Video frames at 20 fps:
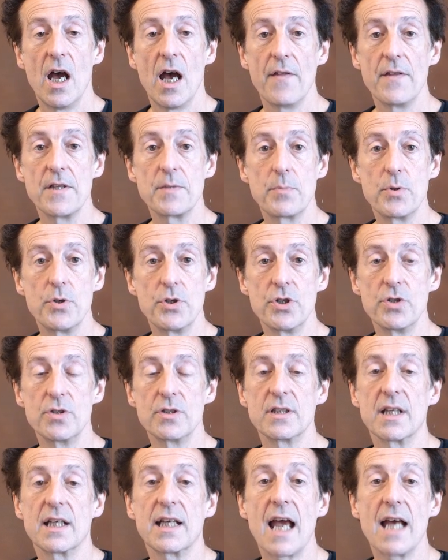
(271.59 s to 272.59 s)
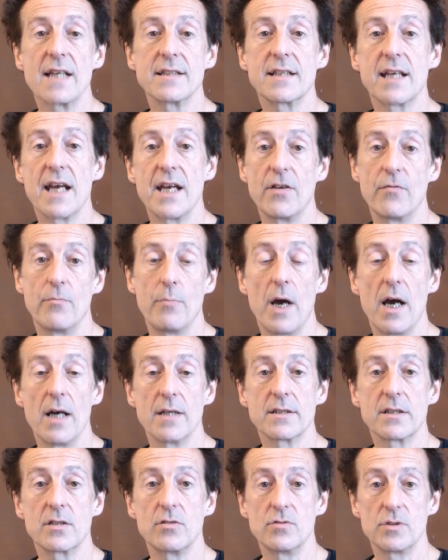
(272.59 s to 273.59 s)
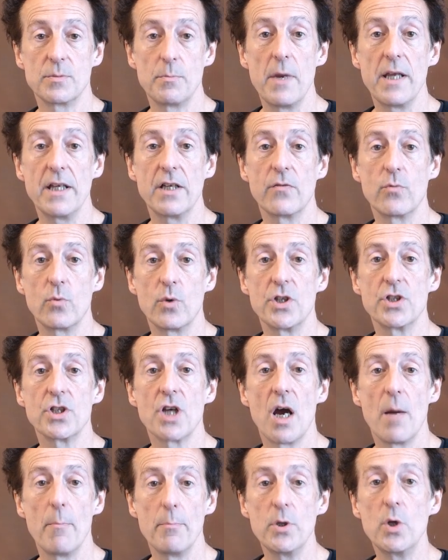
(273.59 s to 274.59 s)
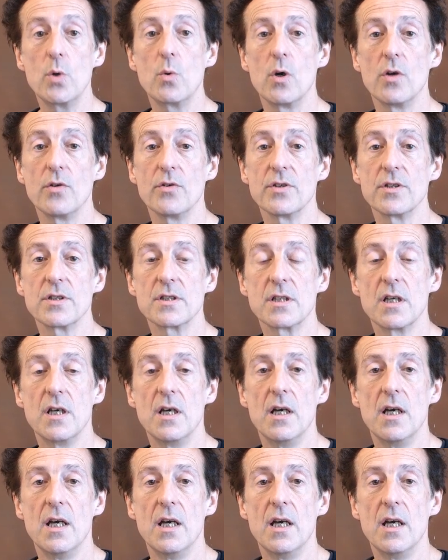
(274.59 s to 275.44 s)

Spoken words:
and this produces a cascade of particles, many of which are muons.